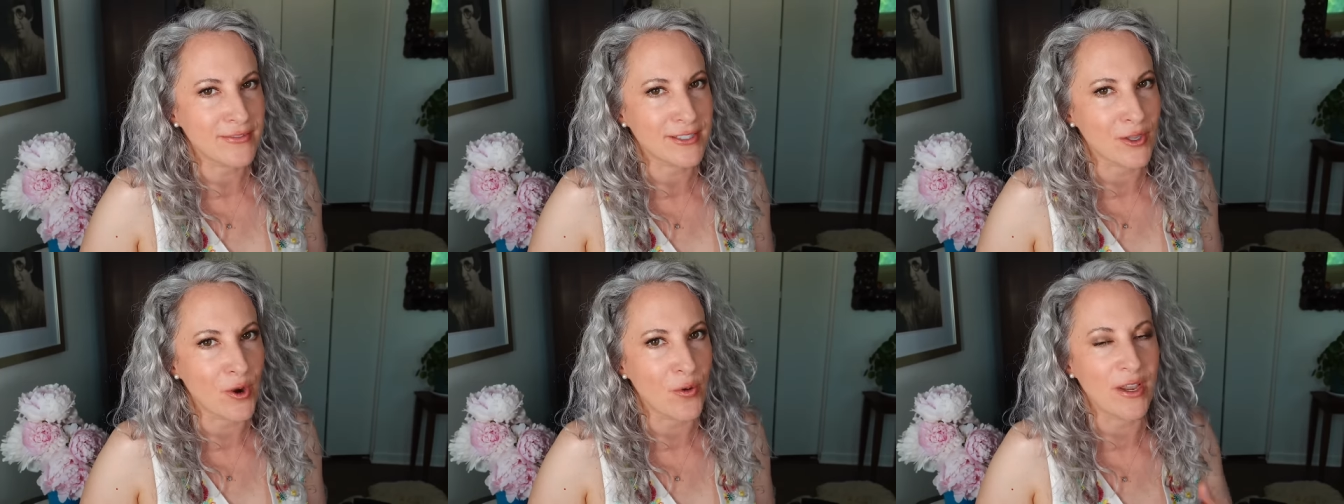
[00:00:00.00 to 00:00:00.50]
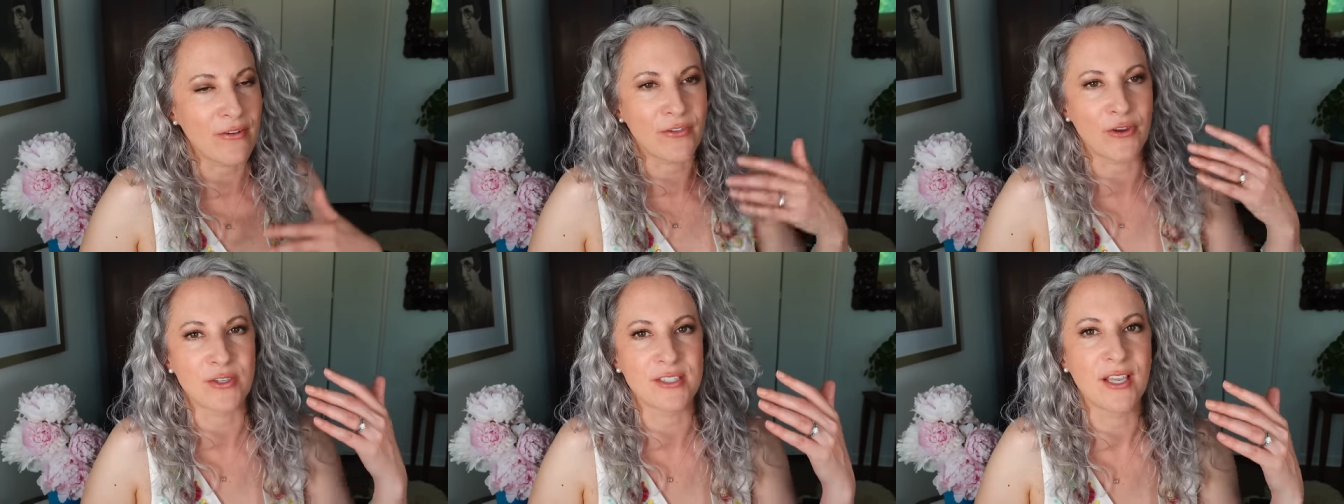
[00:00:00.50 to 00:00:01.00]
So if
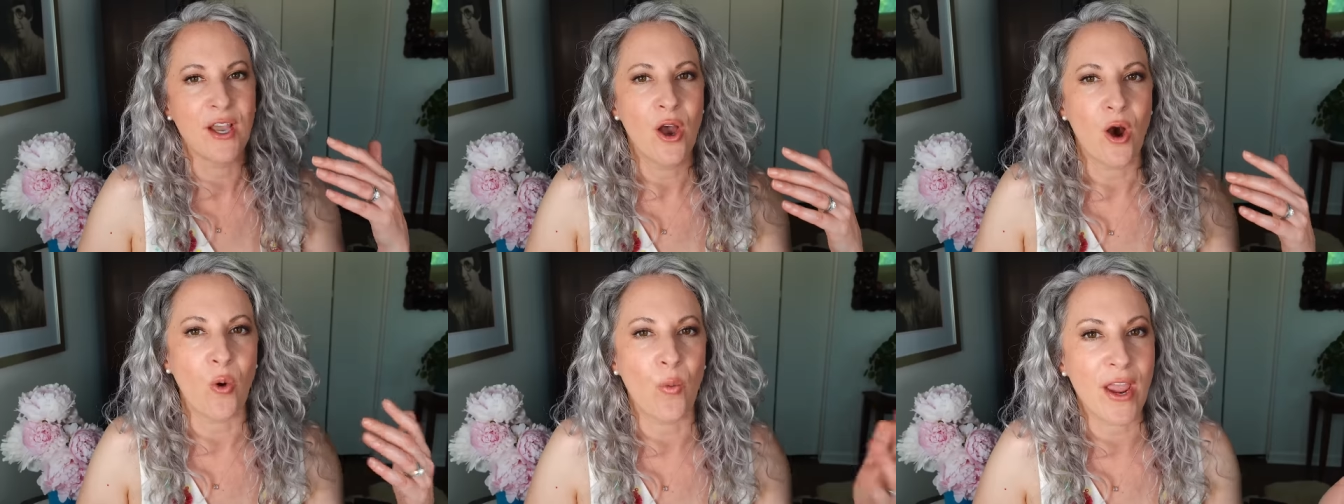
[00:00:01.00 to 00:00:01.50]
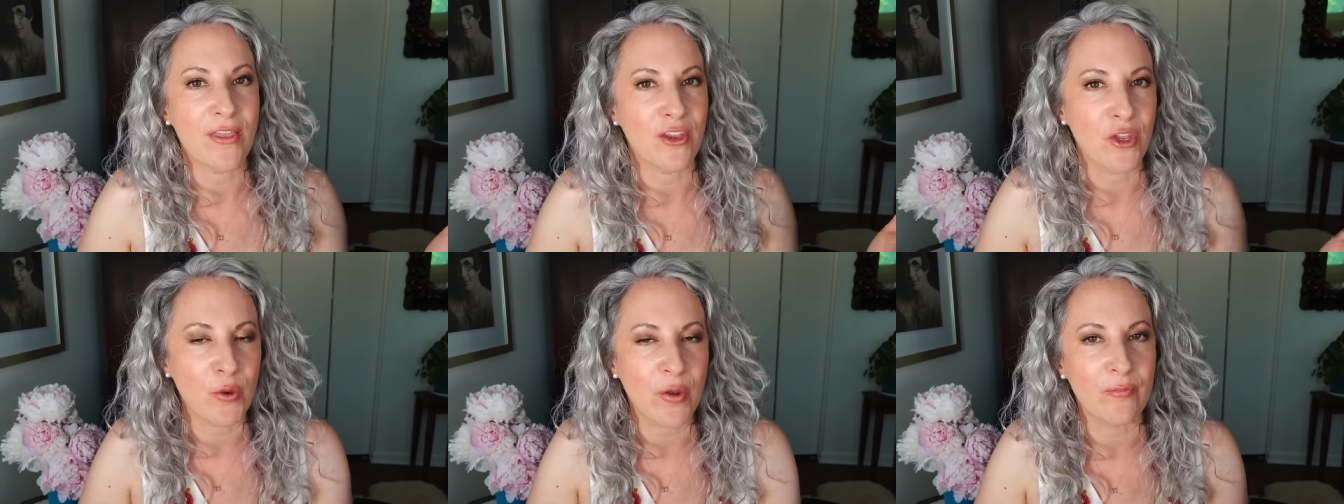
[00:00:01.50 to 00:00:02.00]
there's a way
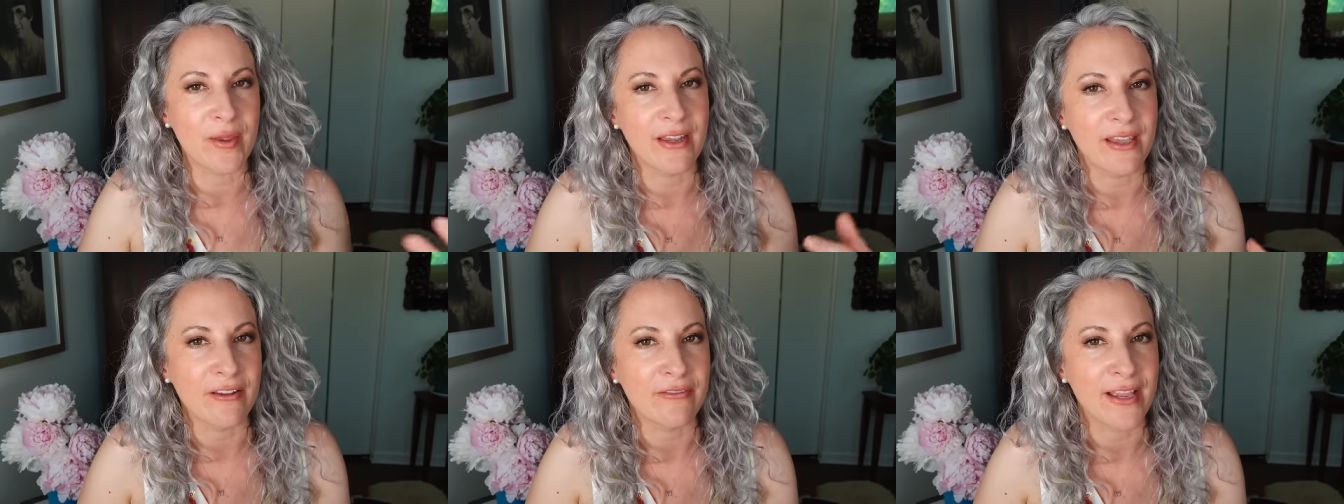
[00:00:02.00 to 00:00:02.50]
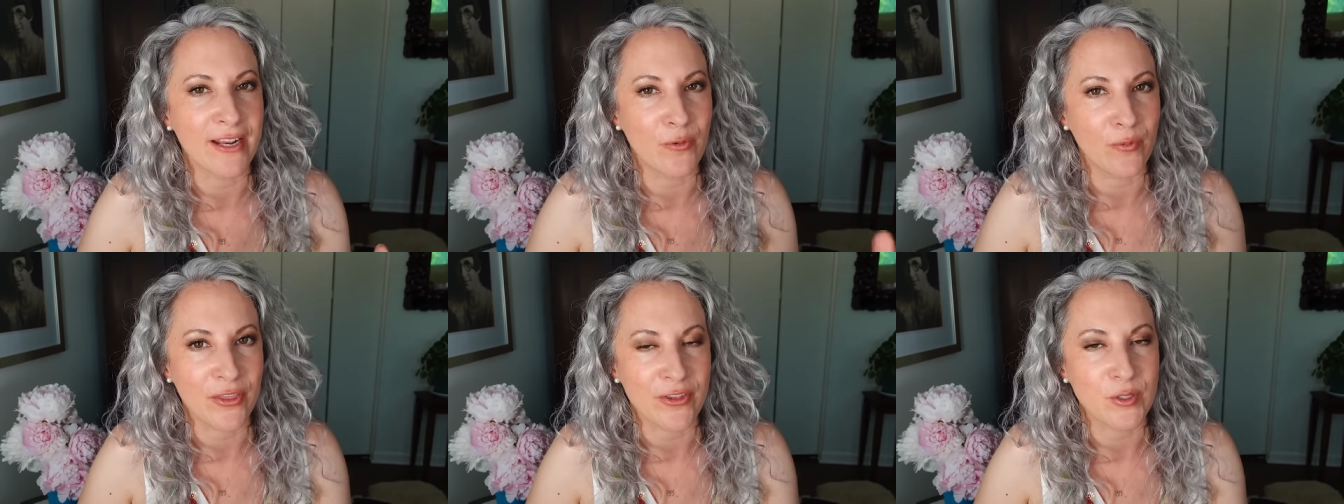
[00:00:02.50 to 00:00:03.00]
that you have been innovating
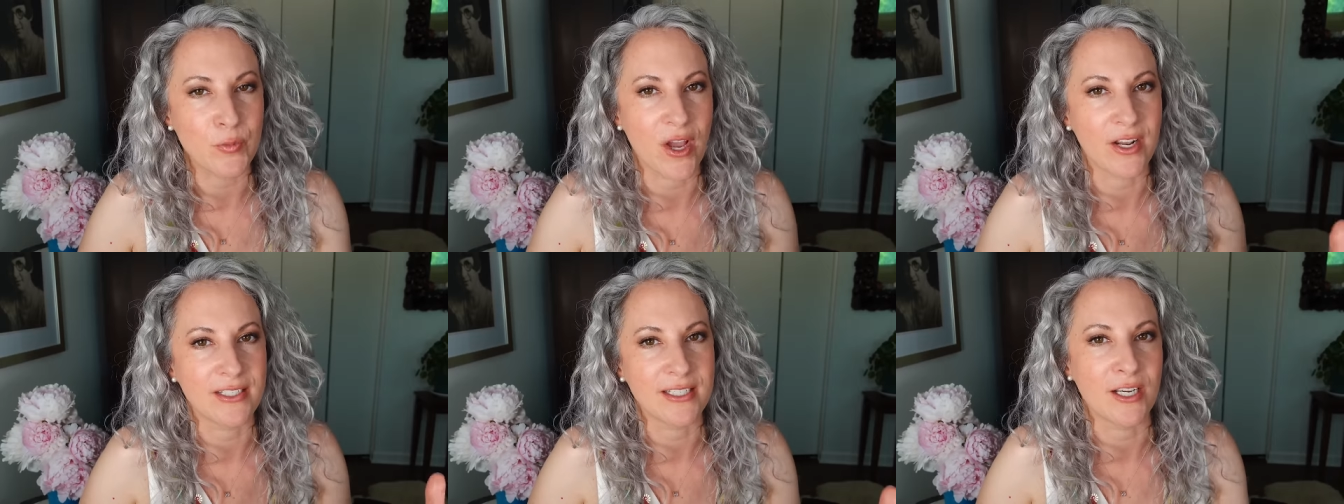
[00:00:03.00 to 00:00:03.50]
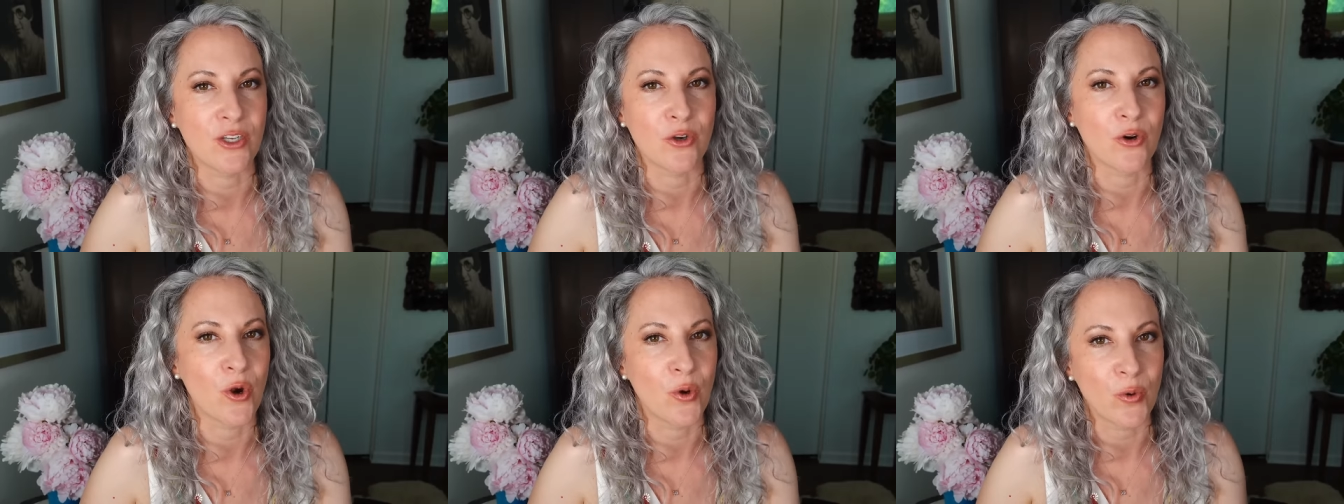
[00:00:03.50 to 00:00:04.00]
with this product in
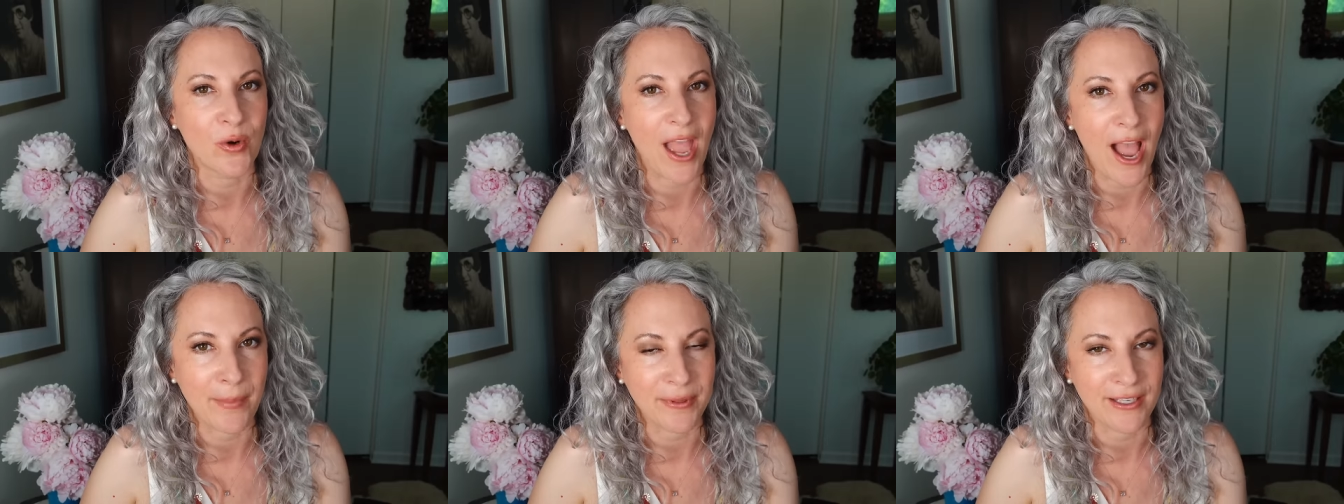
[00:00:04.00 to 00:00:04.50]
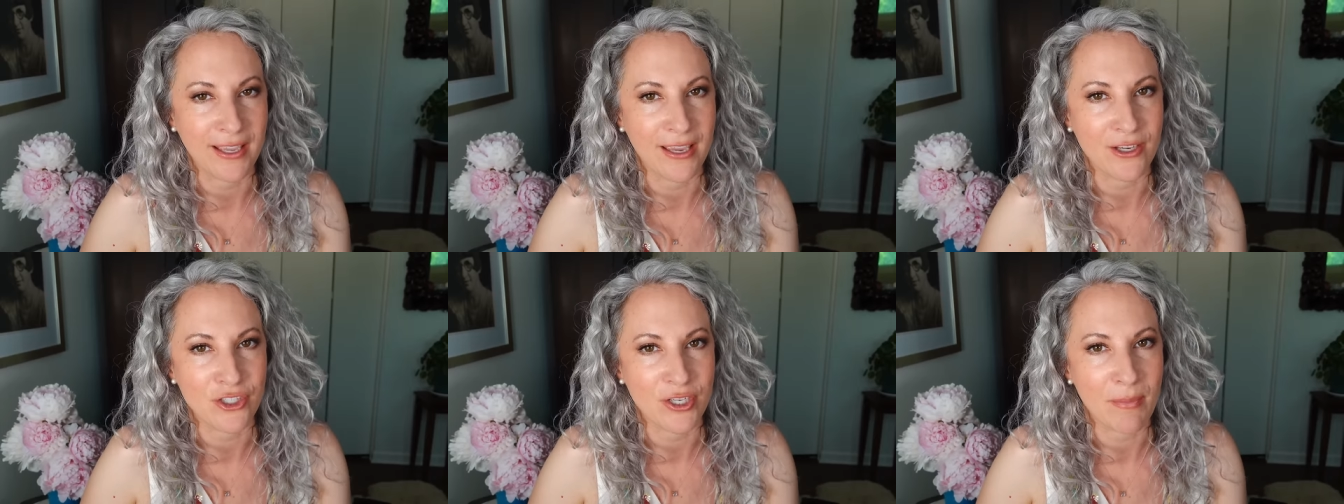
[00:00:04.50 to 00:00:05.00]
your own
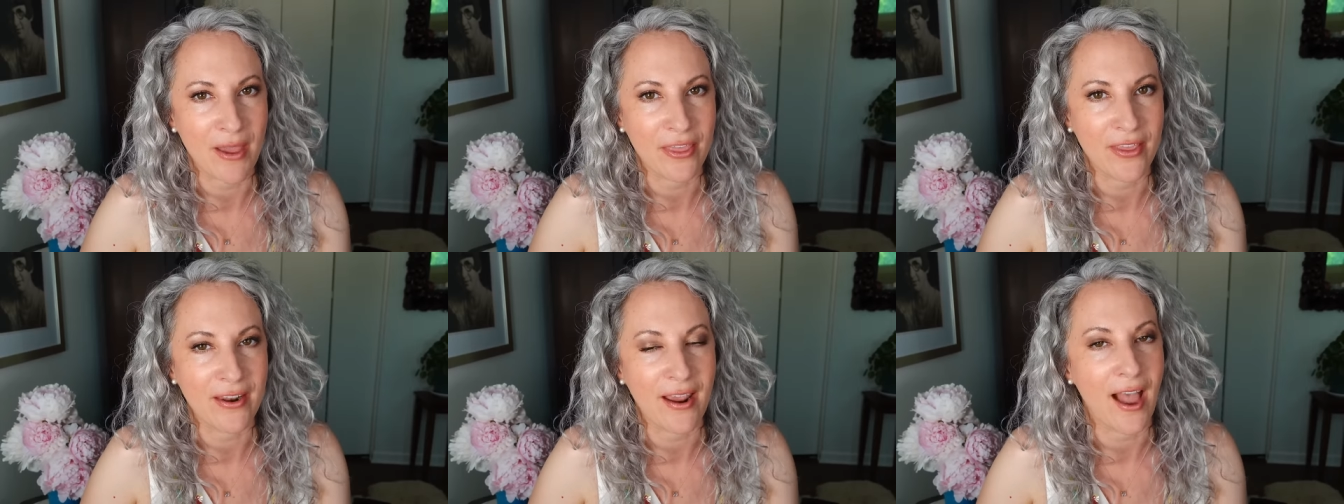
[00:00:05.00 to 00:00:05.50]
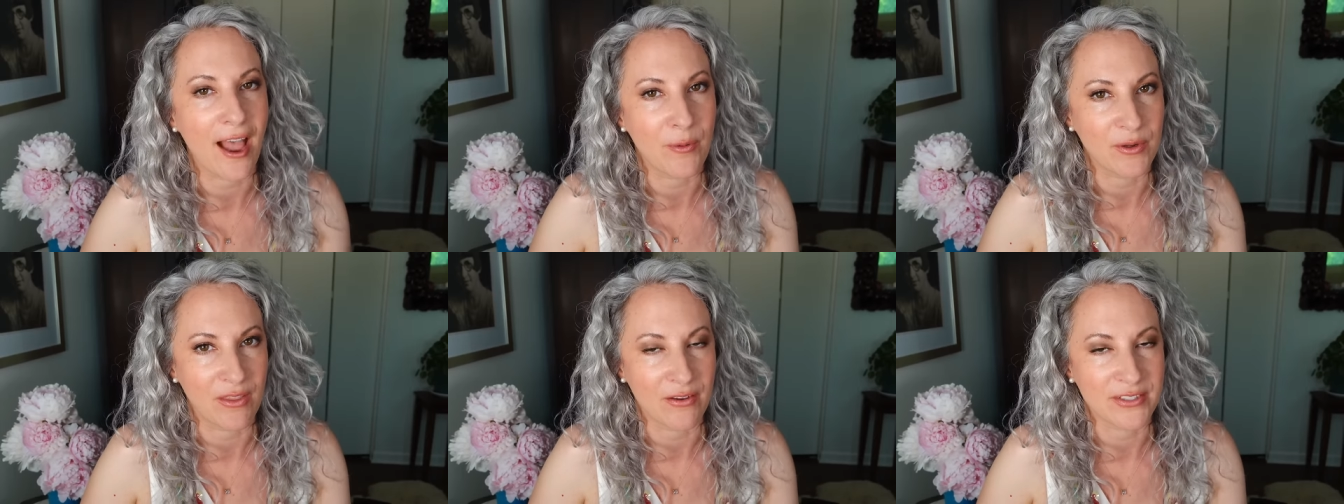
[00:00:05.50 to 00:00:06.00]
application method, I
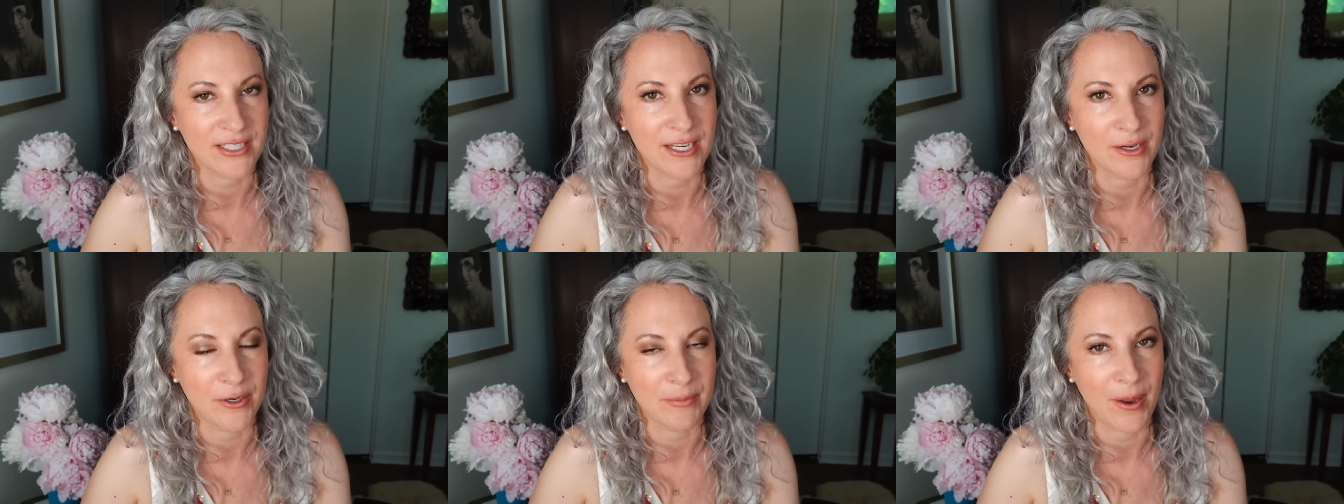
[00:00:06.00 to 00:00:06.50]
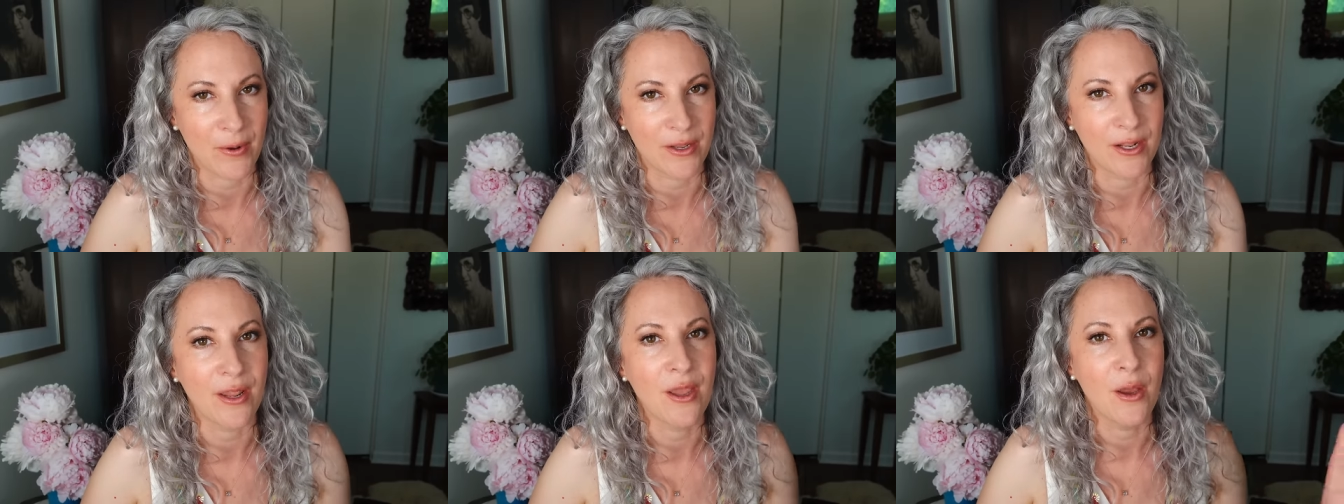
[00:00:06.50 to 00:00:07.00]
would love to hear about it